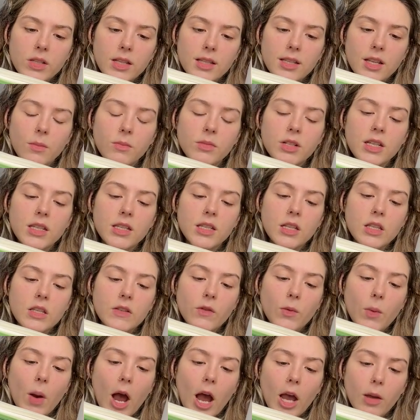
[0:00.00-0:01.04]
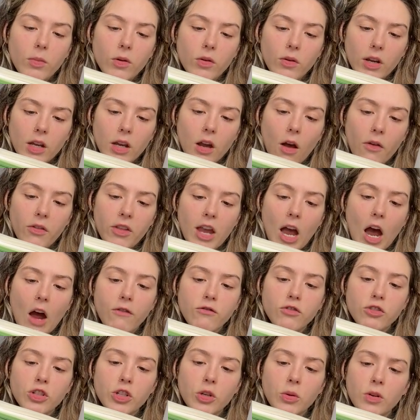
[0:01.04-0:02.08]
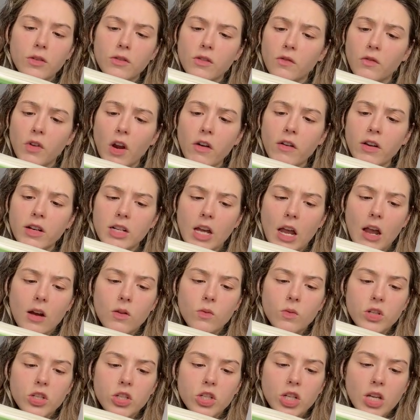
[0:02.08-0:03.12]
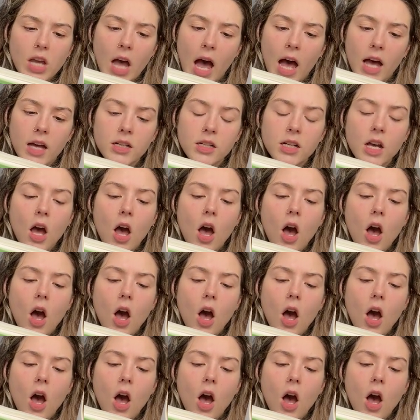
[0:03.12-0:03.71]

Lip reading: at some distance from Highbury, on the afternoon of the very day on which she had,